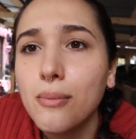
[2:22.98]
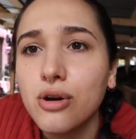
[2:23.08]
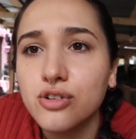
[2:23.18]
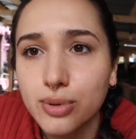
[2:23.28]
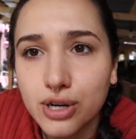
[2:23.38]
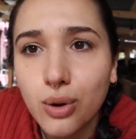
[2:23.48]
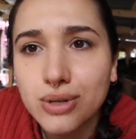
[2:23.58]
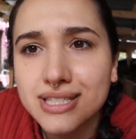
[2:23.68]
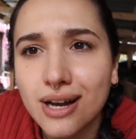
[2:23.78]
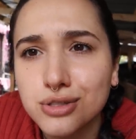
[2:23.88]
but Roberto
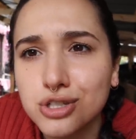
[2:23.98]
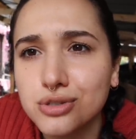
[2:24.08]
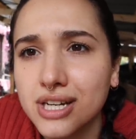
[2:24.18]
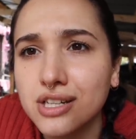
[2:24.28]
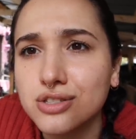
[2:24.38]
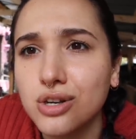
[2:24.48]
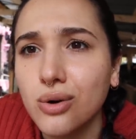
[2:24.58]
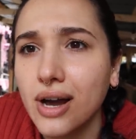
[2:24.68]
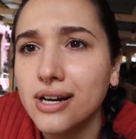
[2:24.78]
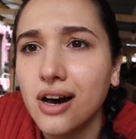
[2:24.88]
was down to drink,
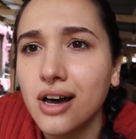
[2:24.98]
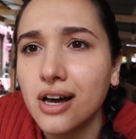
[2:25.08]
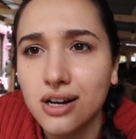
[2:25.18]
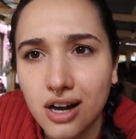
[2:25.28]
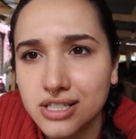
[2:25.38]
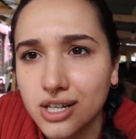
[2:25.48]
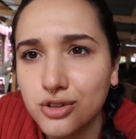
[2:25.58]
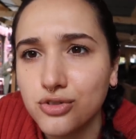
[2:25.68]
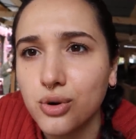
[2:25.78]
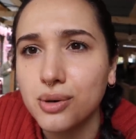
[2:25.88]
so I got a cocktail
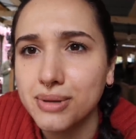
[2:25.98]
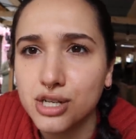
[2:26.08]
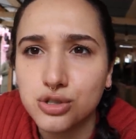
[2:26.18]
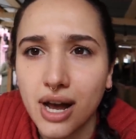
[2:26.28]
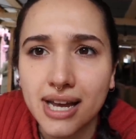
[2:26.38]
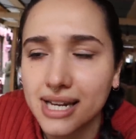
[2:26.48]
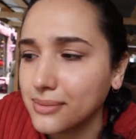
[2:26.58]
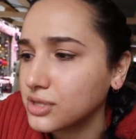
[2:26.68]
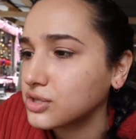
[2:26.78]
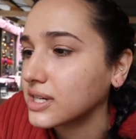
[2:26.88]
for me to try and
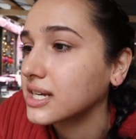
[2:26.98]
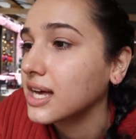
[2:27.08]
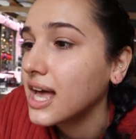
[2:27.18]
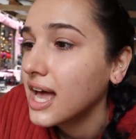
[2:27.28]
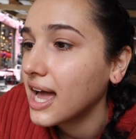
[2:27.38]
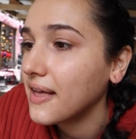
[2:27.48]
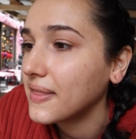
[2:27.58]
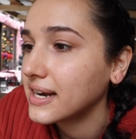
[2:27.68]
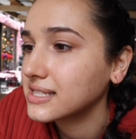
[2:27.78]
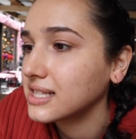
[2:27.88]
him to drink. And
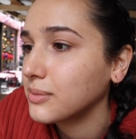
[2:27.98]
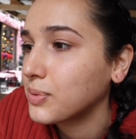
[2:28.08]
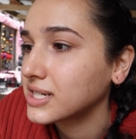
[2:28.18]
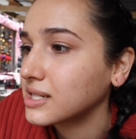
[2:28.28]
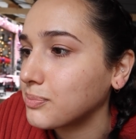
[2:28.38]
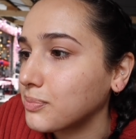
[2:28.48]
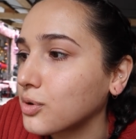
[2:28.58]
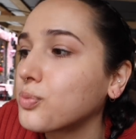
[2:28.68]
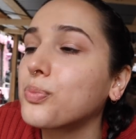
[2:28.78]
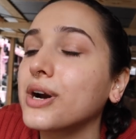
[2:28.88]
that is the
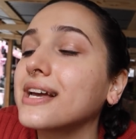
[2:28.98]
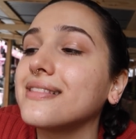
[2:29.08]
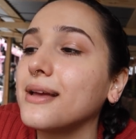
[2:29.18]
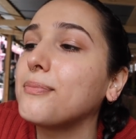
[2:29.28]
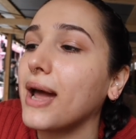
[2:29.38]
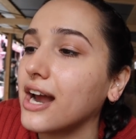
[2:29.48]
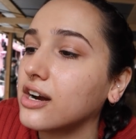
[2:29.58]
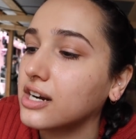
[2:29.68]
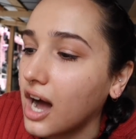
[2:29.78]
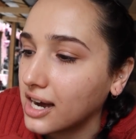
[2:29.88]
prickly
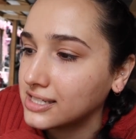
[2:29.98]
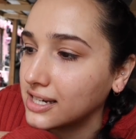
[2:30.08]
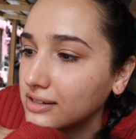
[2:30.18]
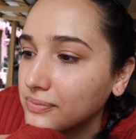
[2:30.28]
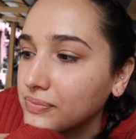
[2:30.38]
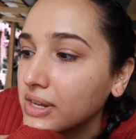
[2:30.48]
pear cocktail.